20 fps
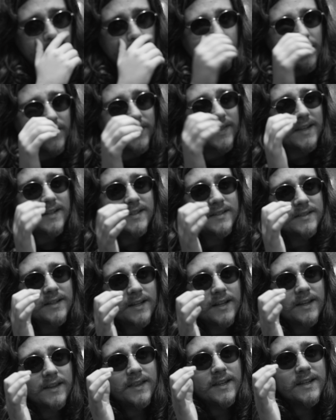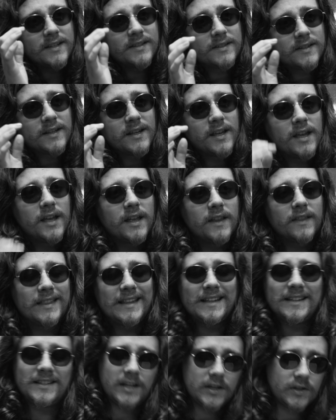but this this
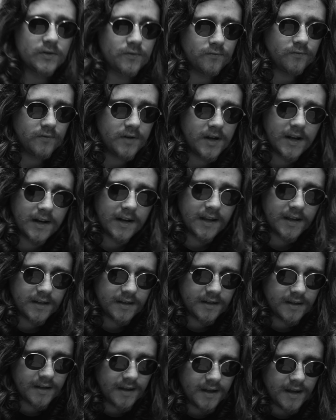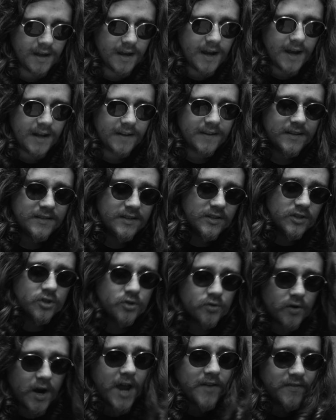this is really this is
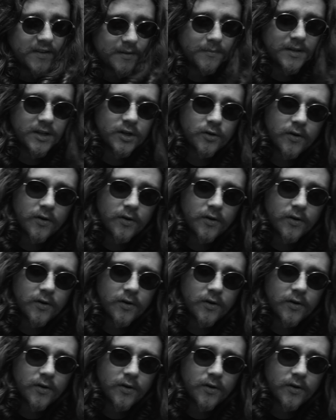driving me